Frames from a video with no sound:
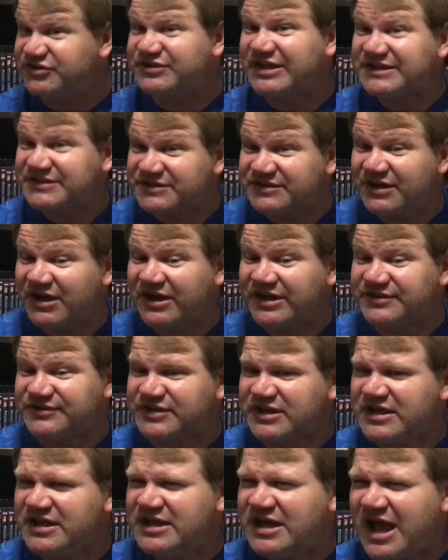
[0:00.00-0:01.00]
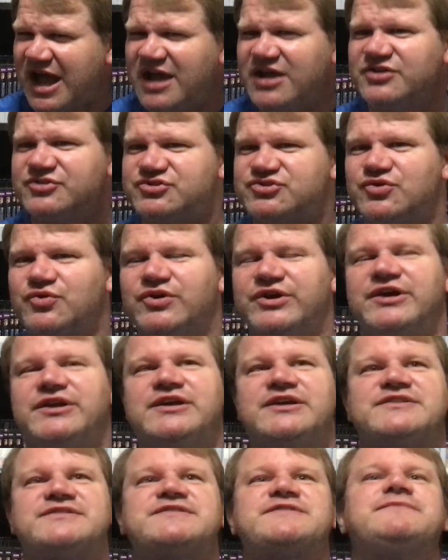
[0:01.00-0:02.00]
That's nice. I enjoy
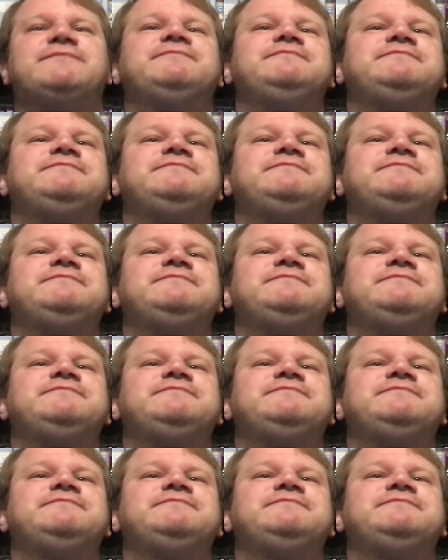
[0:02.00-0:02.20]
it.